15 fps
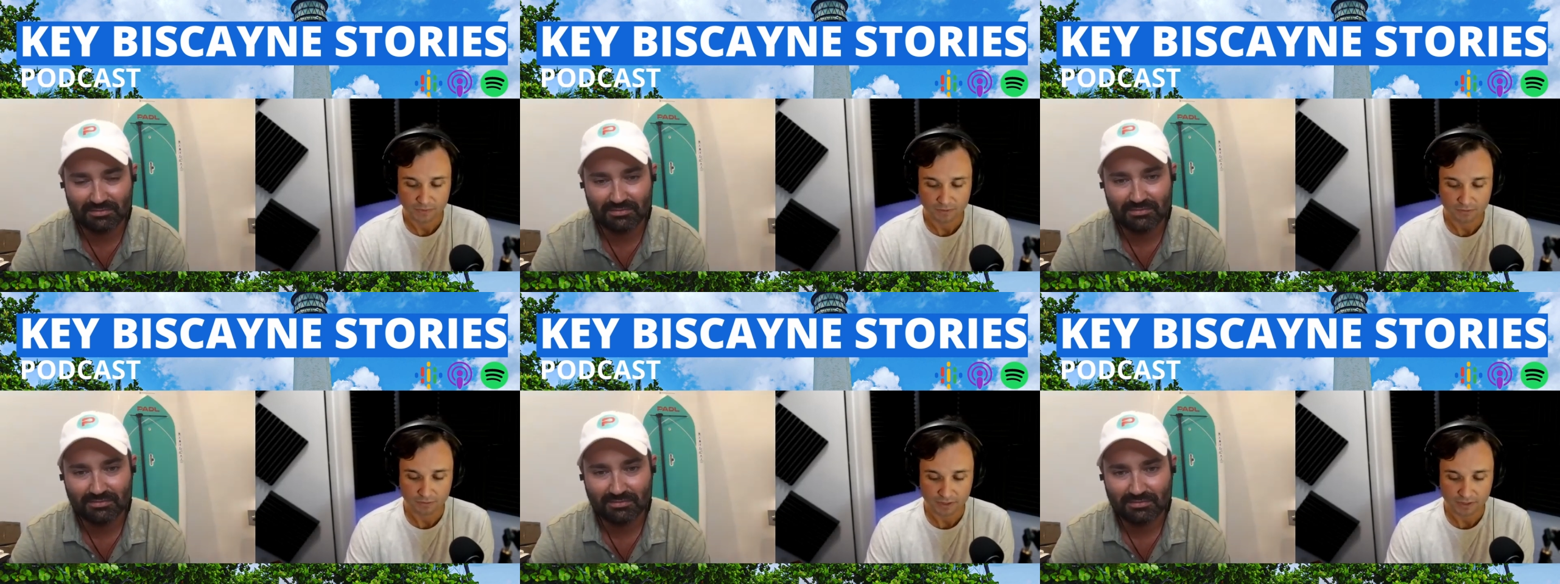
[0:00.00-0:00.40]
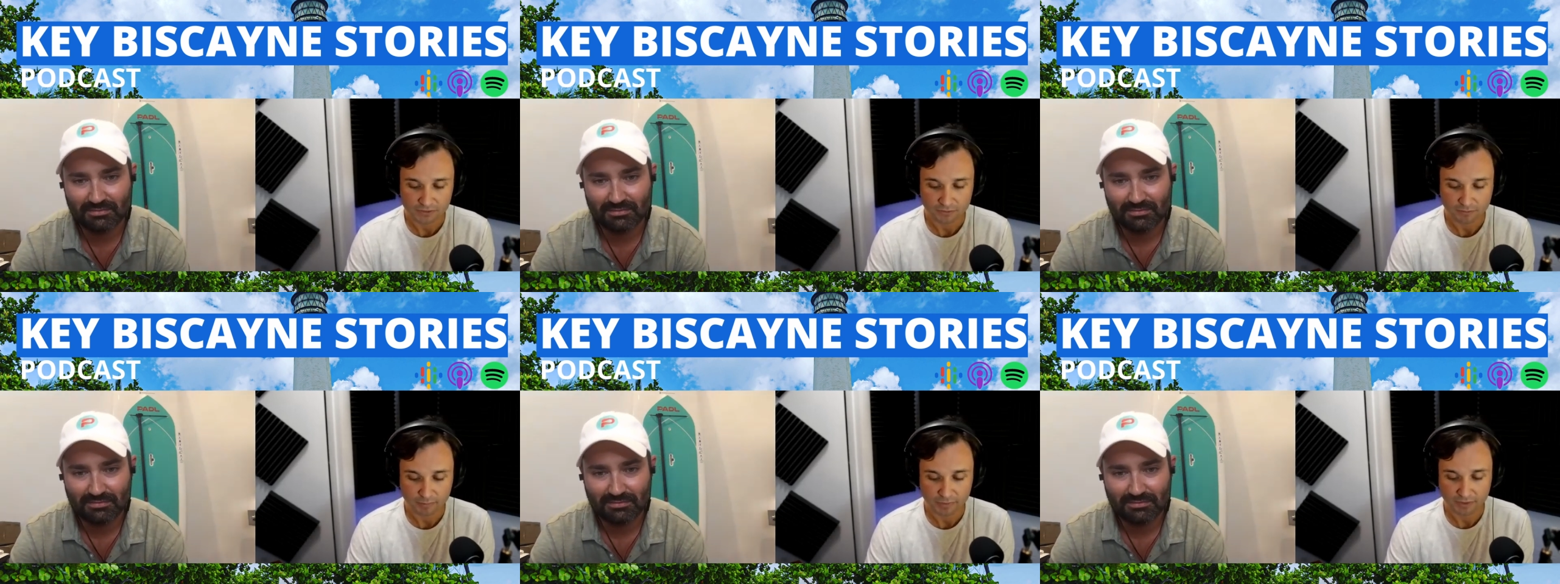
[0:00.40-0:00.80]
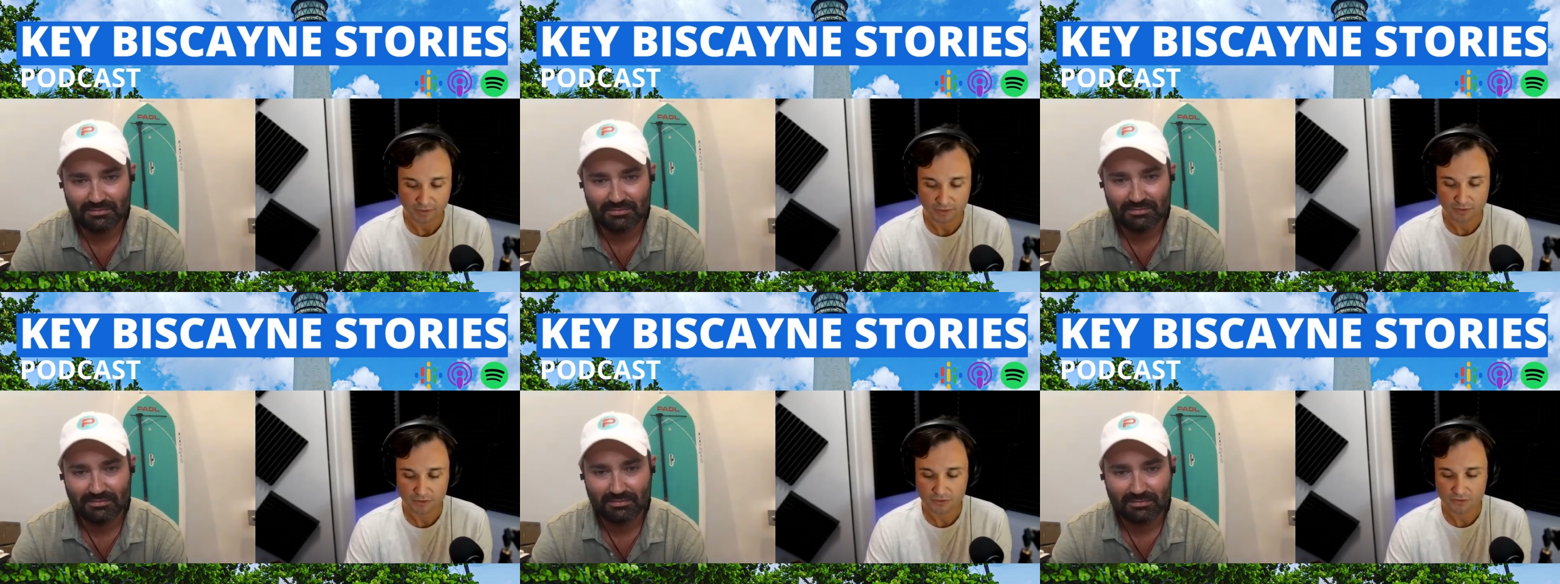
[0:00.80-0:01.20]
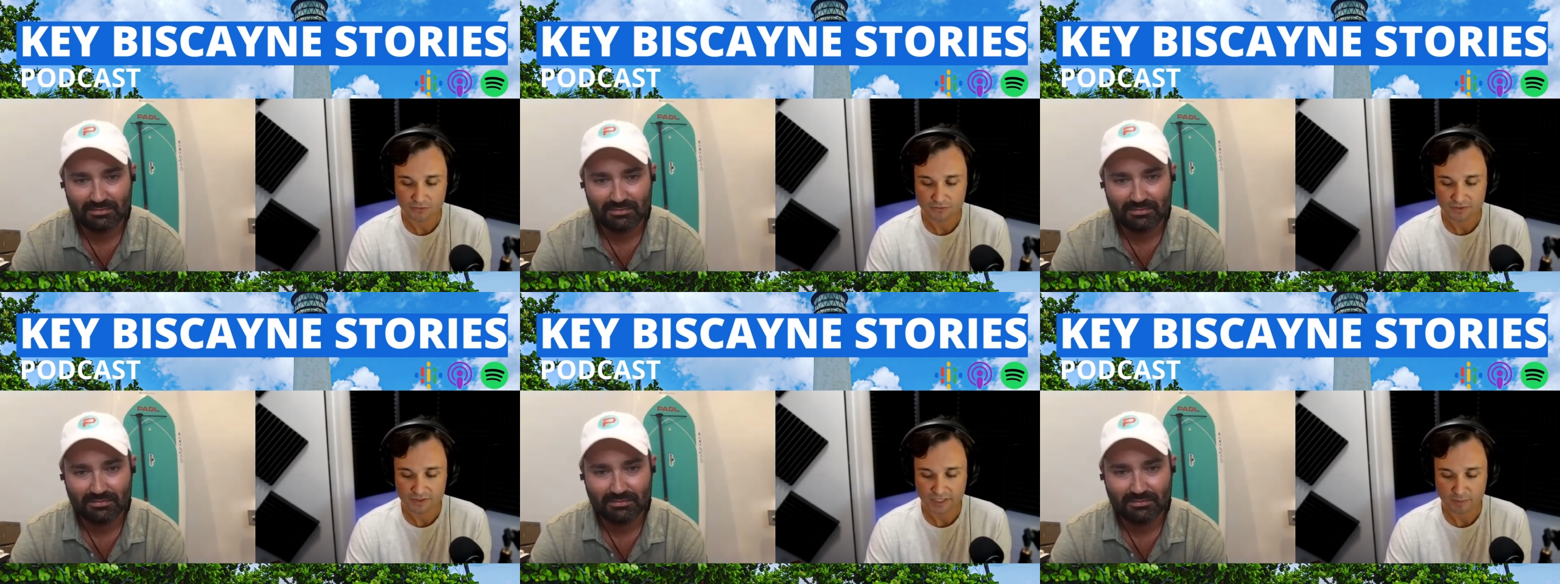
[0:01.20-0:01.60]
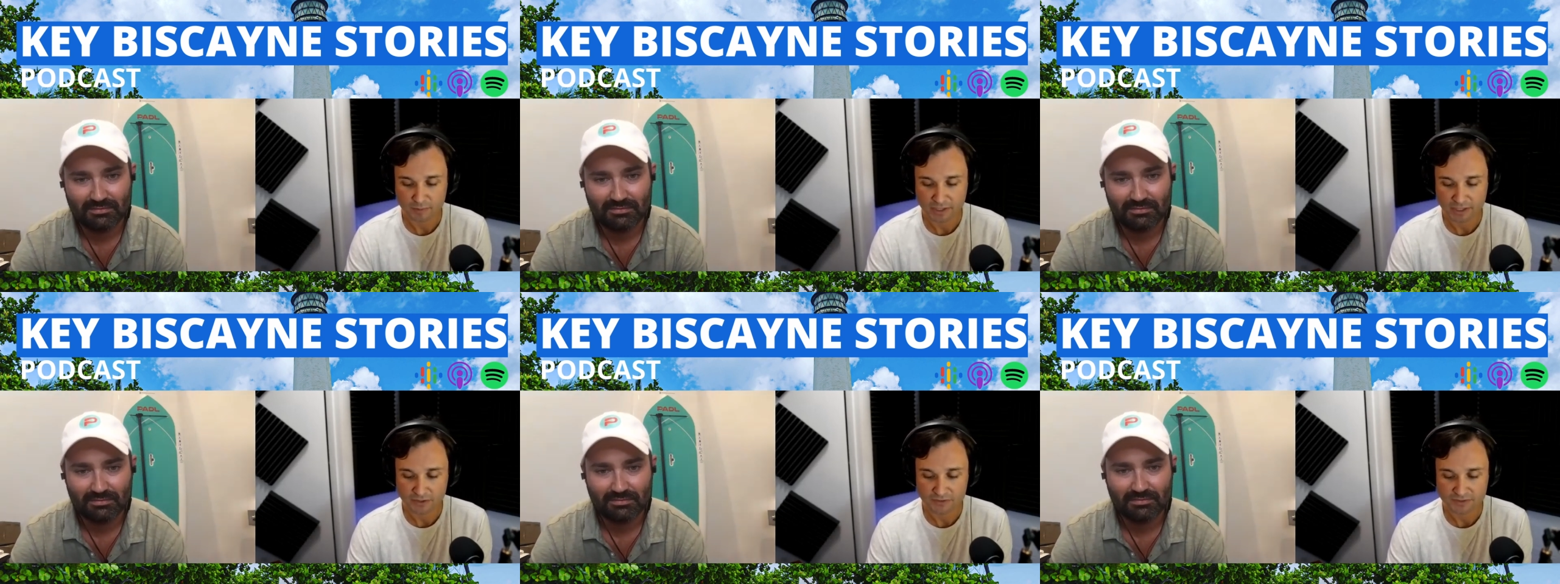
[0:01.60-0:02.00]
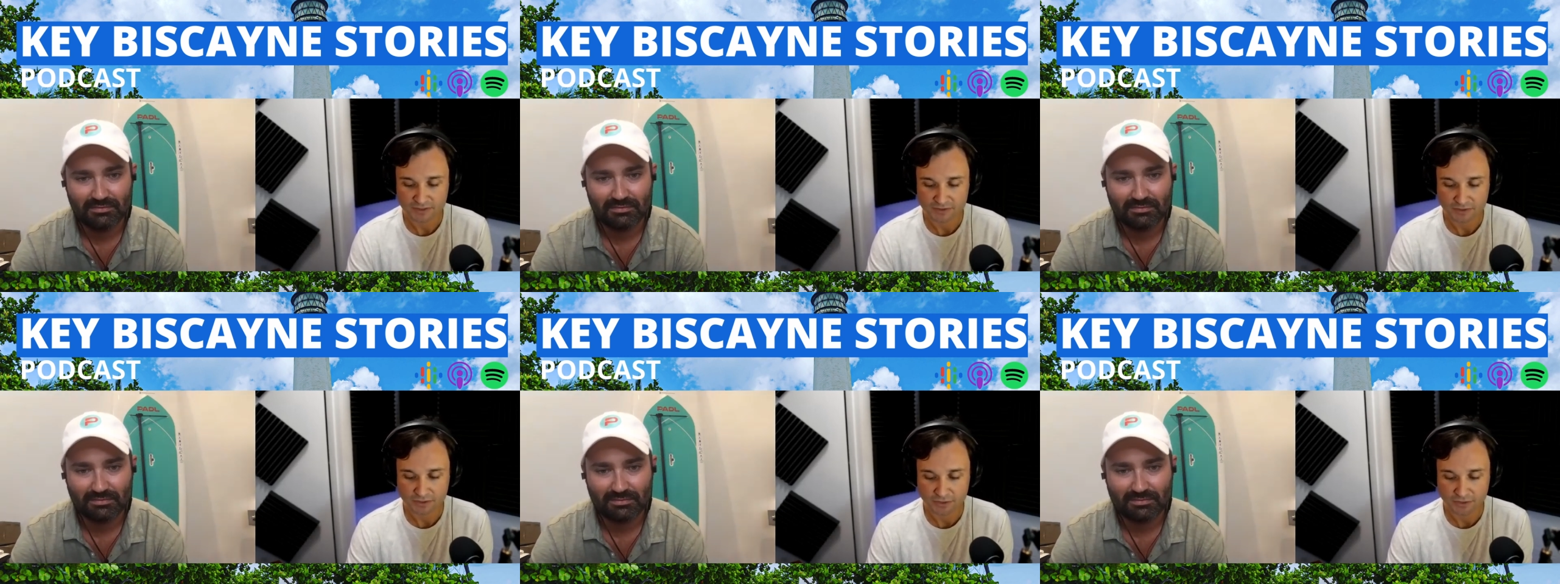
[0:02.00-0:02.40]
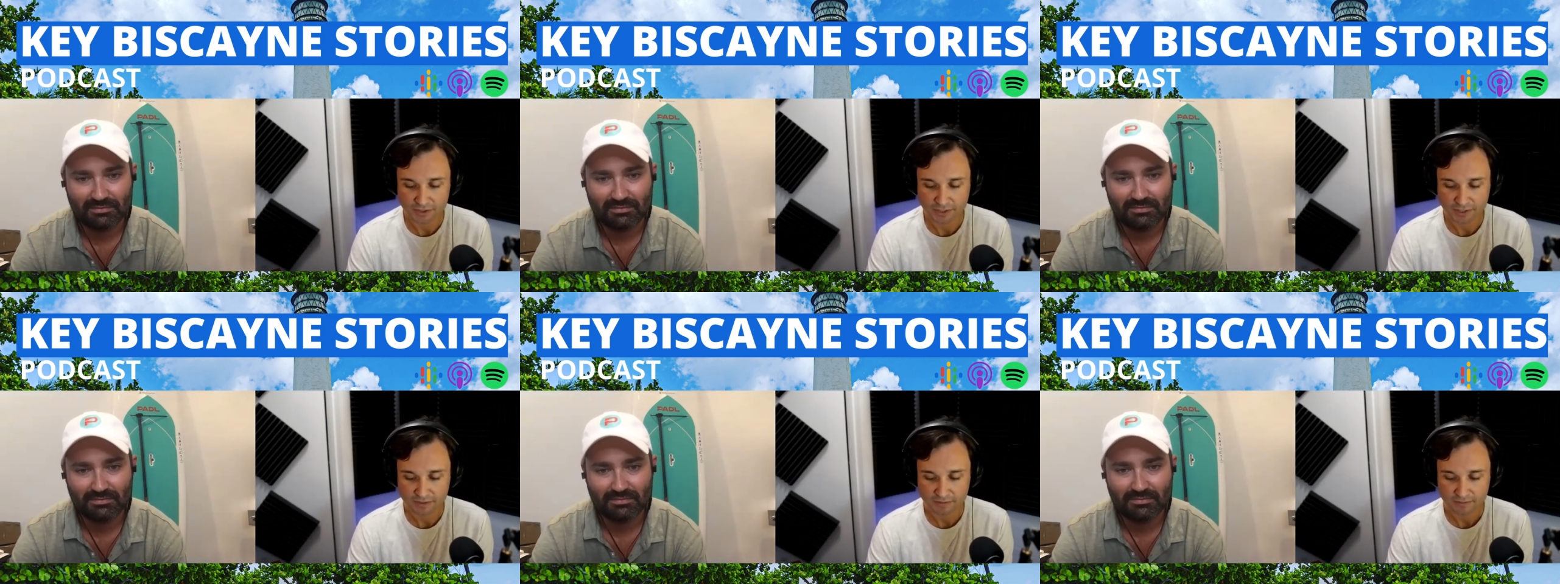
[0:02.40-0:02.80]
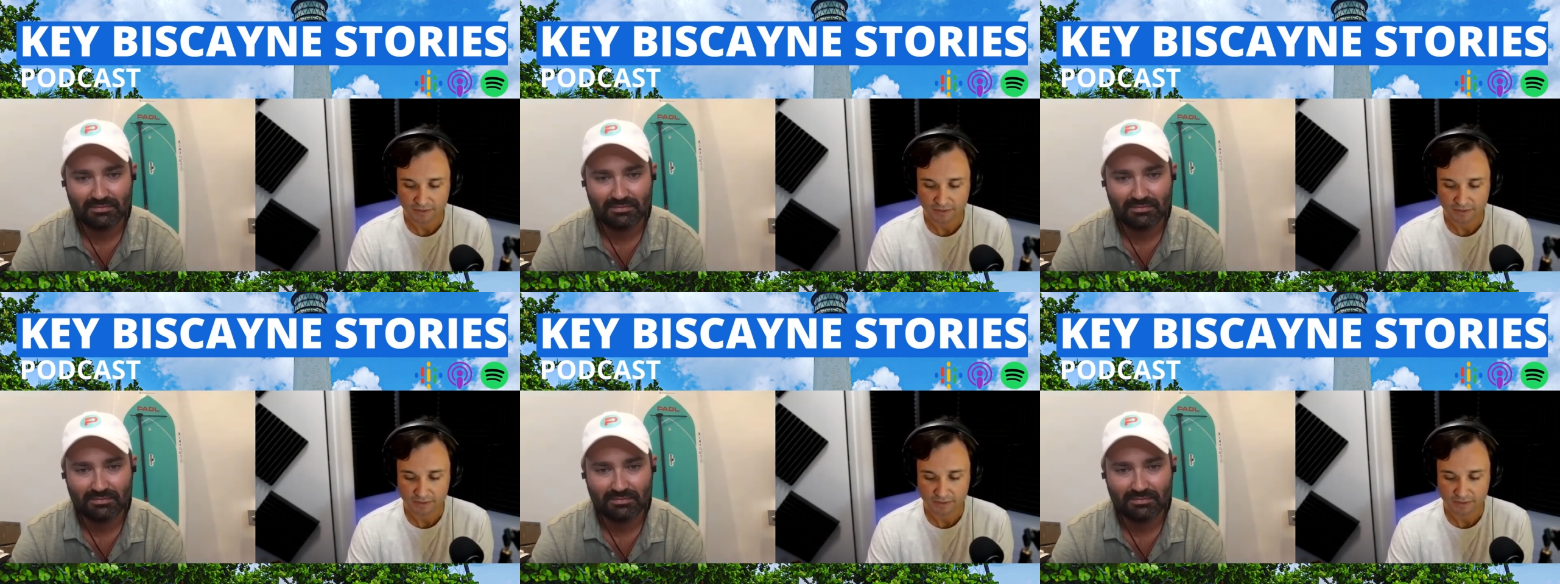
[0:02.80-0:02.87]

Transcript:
Speaker 1: Okay, so below 10 miles is good,